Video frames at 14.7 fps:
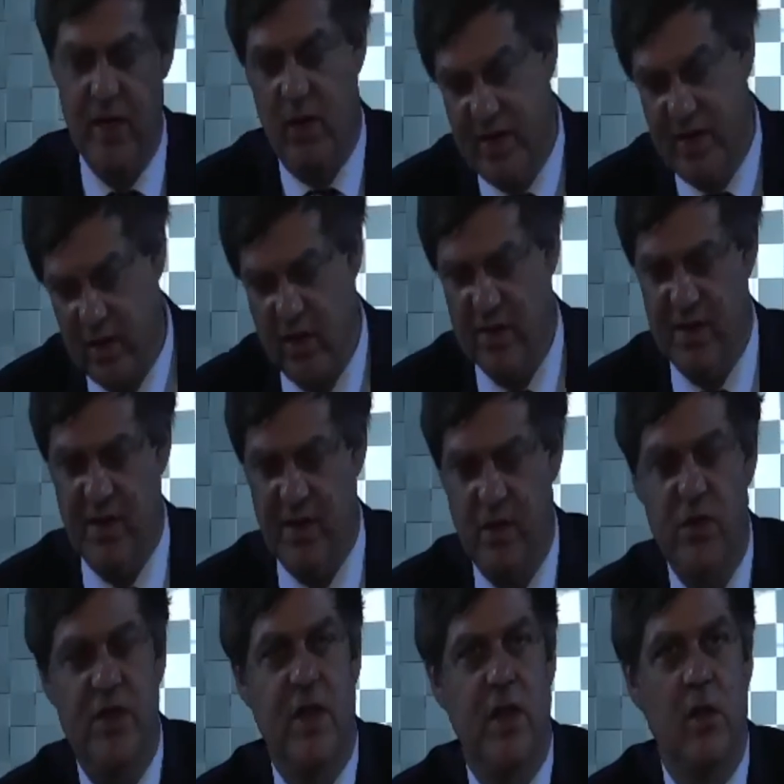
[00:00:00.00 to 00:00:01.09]
under
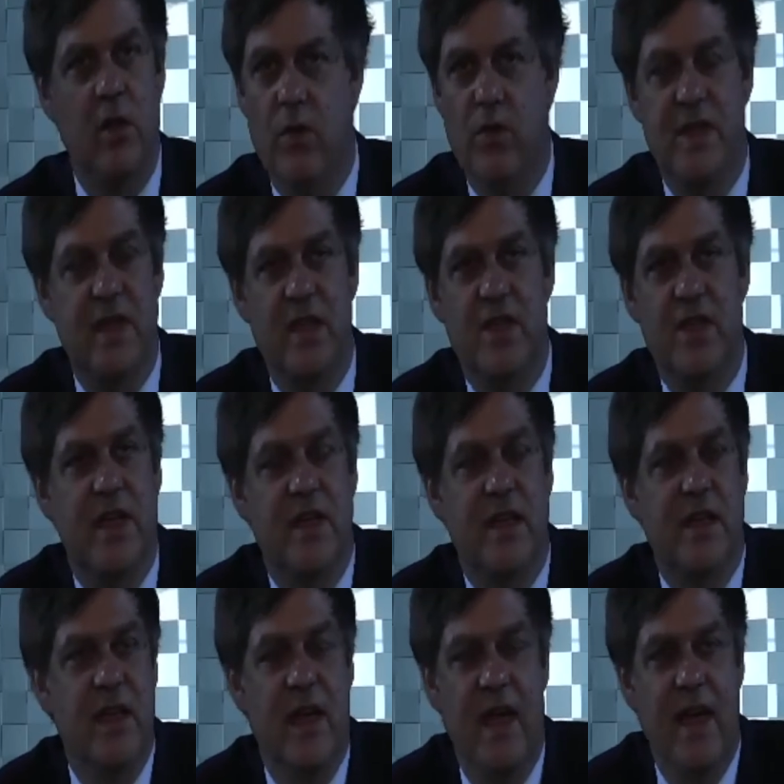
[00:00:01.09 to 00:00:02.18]
constitutional law, such as
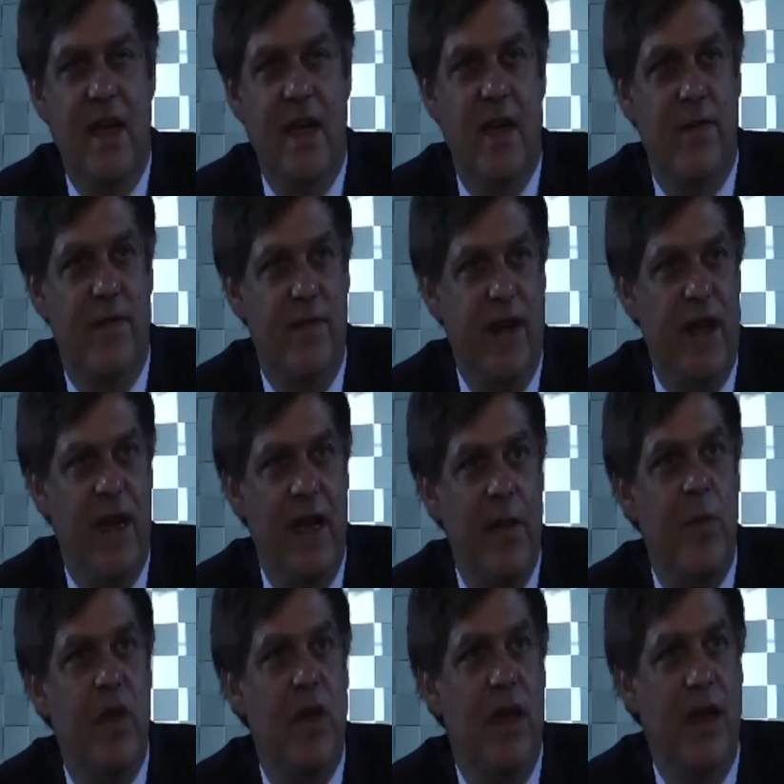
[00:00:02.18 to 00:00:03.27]
inter alia fair
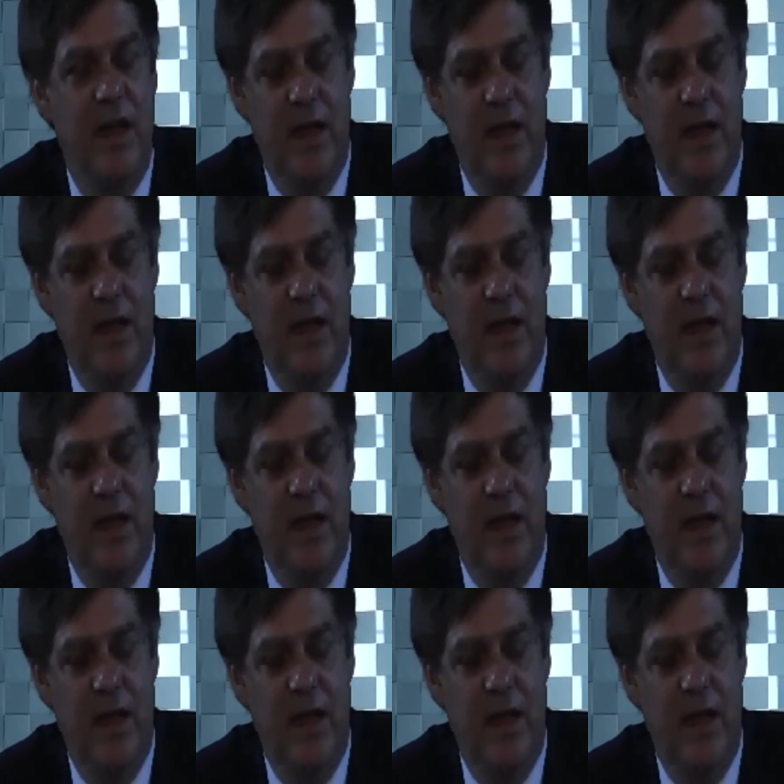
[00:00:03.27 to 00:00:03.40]
labeling,